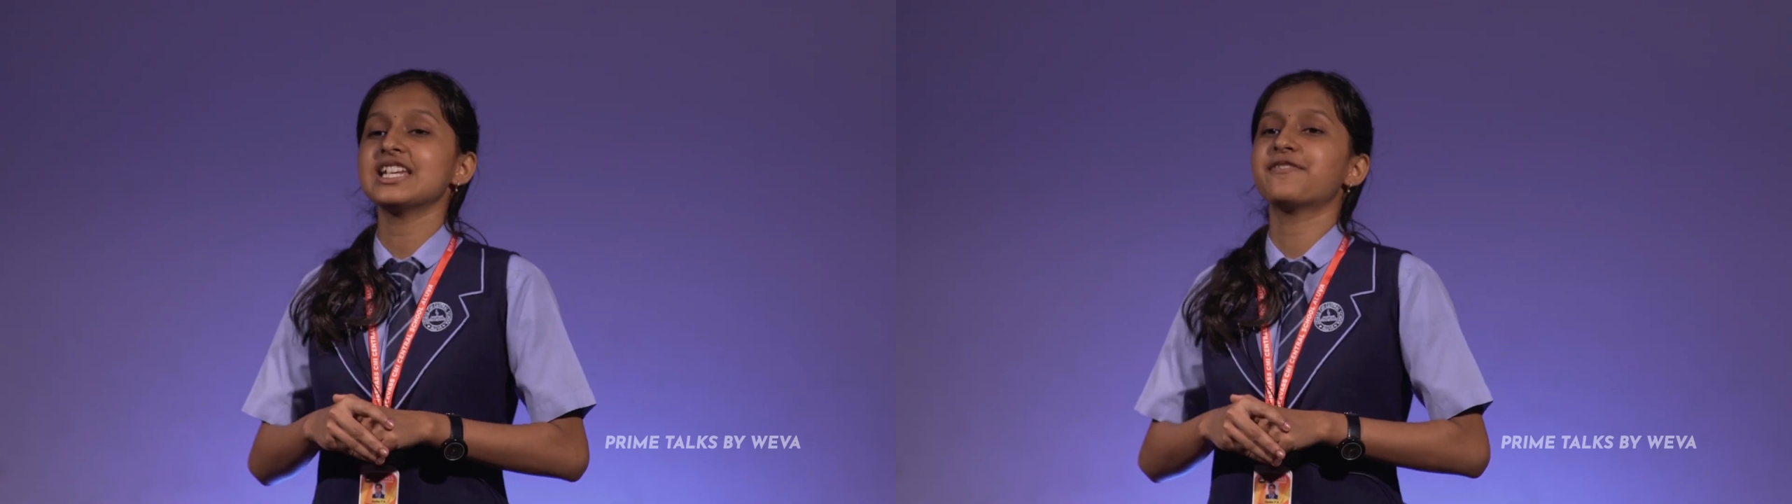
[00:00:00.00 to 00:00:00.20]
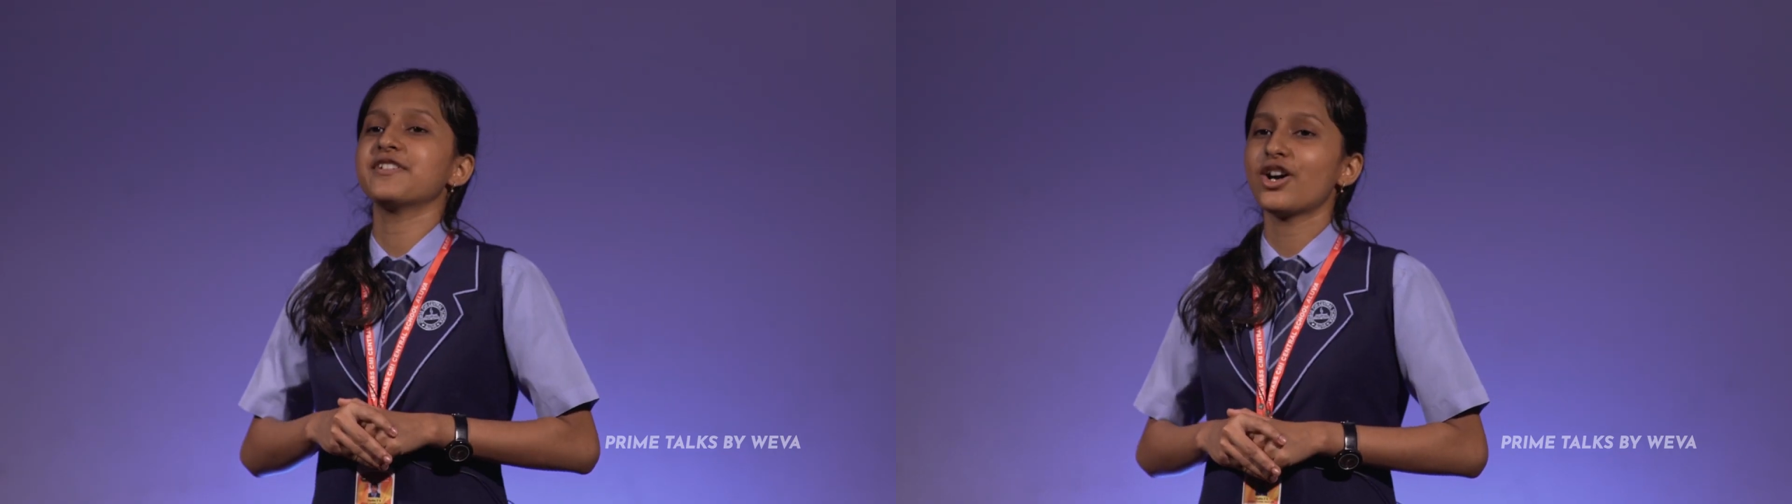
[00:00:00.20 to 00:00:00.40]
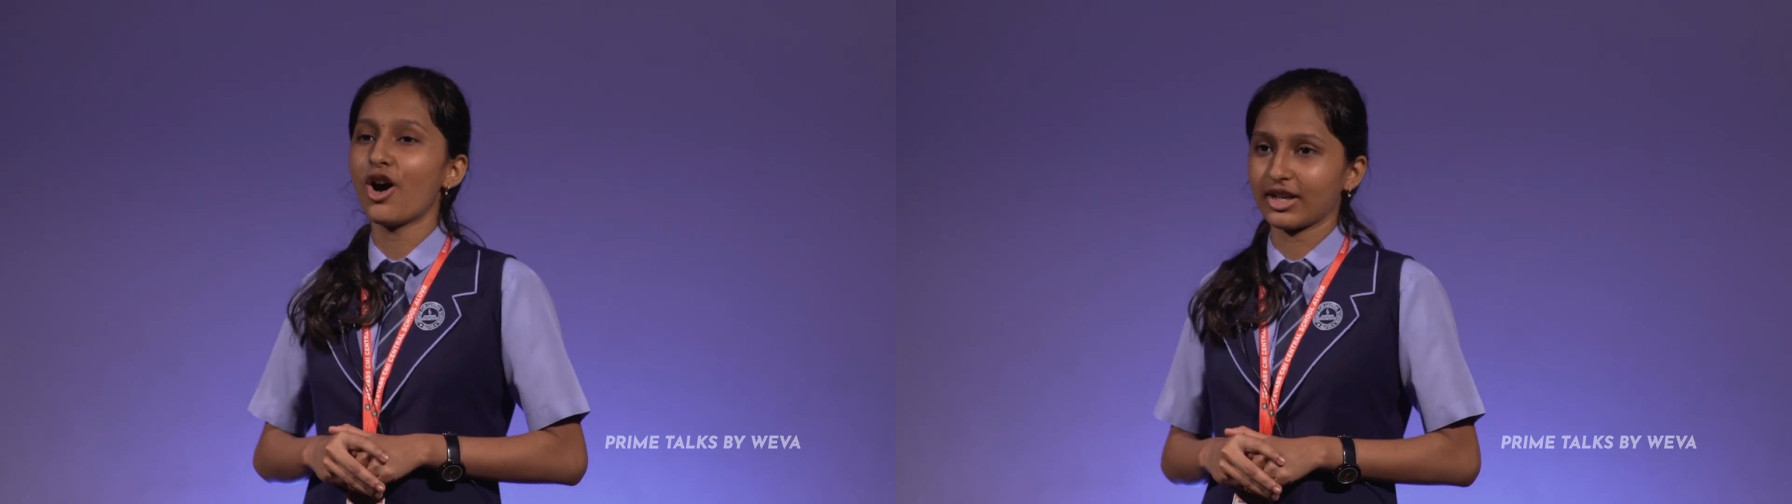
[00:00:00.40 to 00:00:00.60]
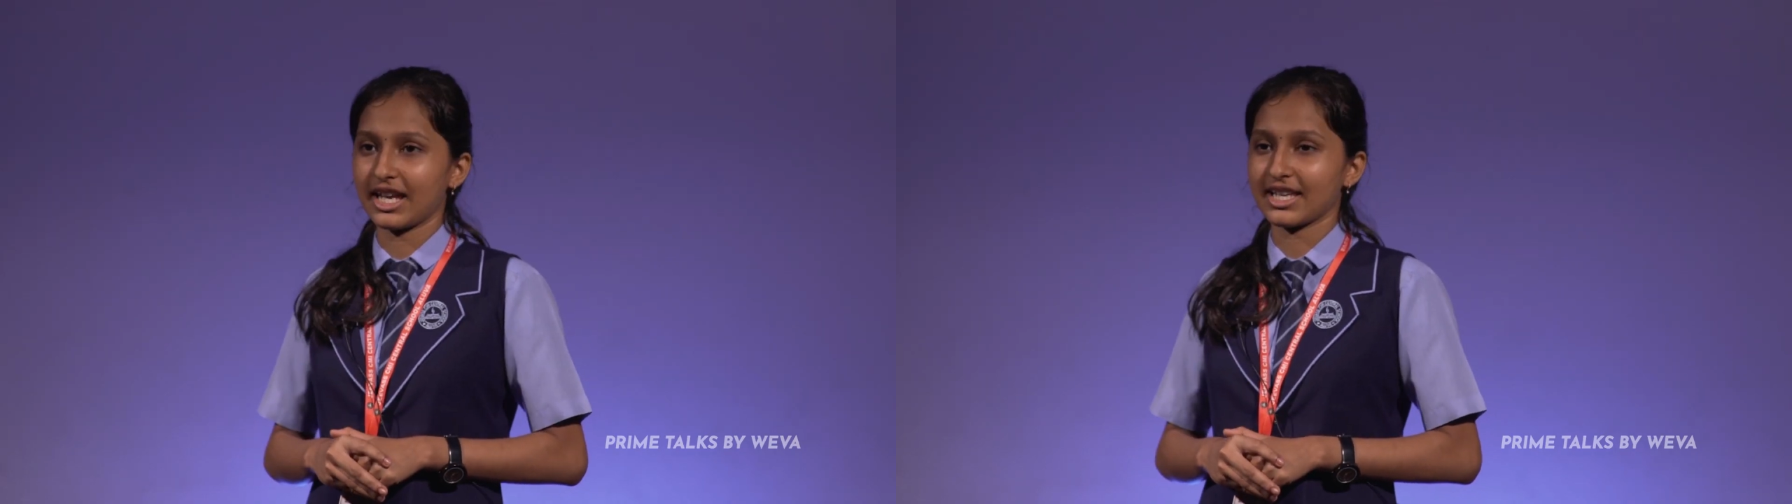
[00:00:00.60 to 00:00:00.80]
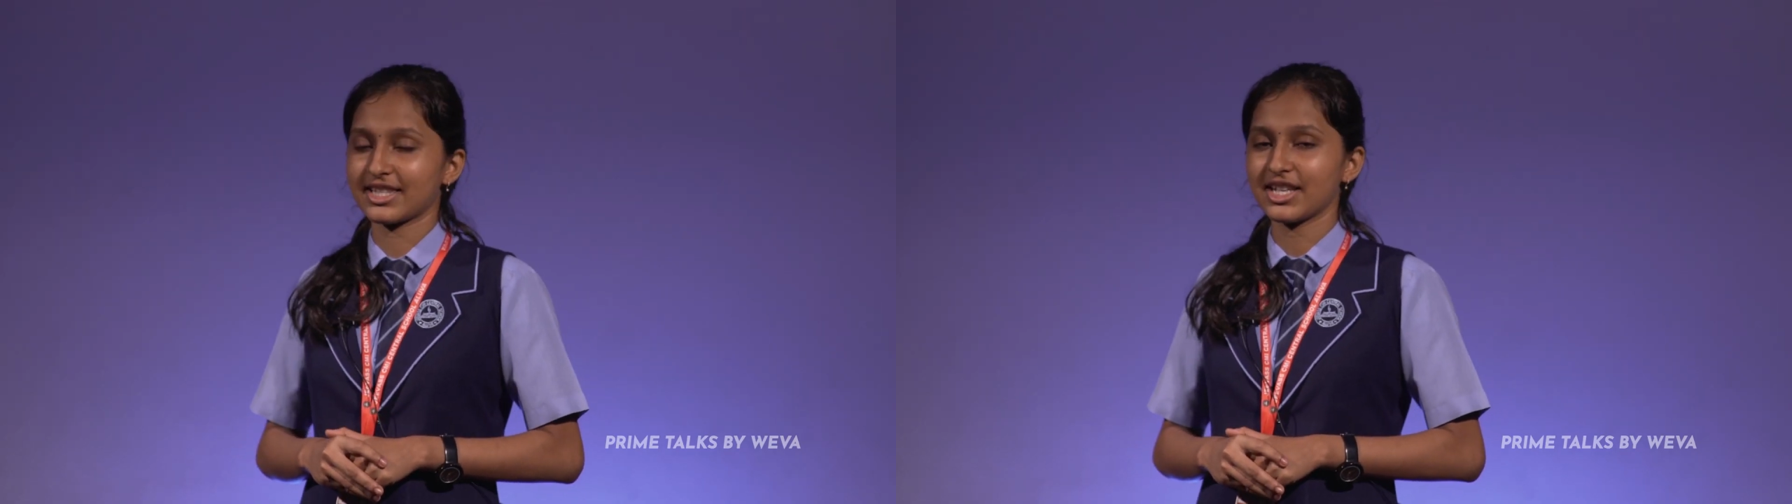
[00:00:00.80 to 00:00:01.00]
Stephen
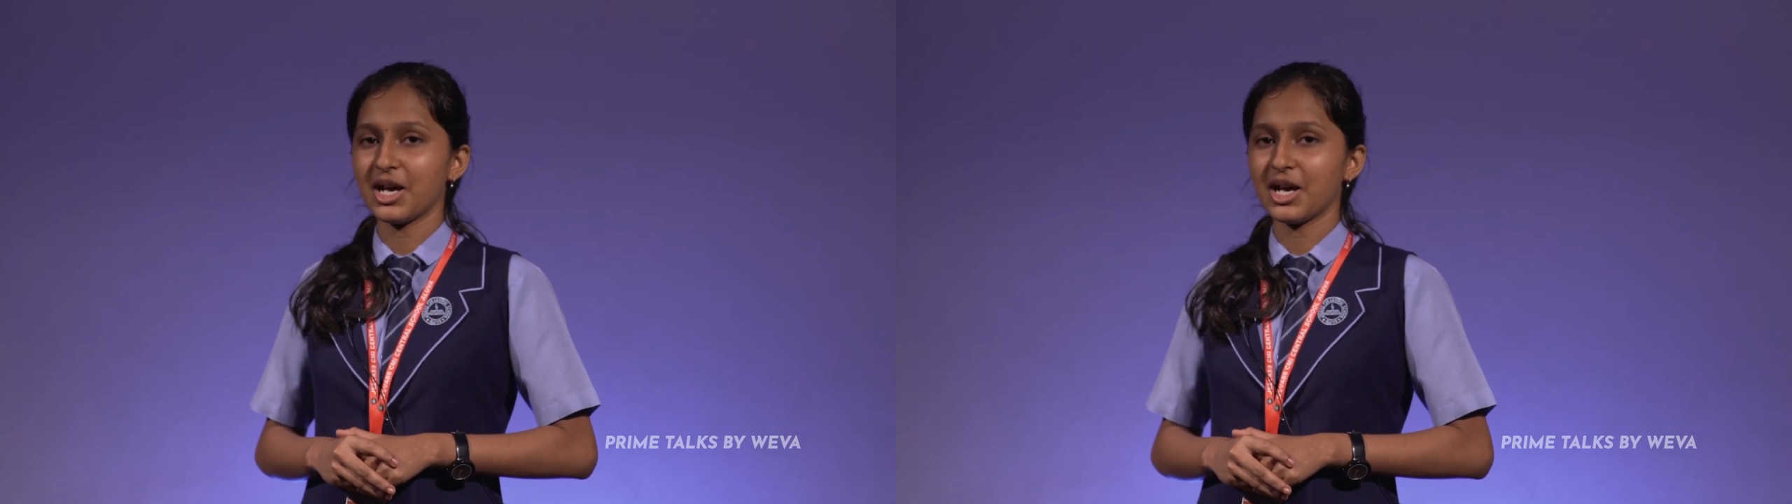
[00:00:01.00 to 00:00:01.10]
Hawking,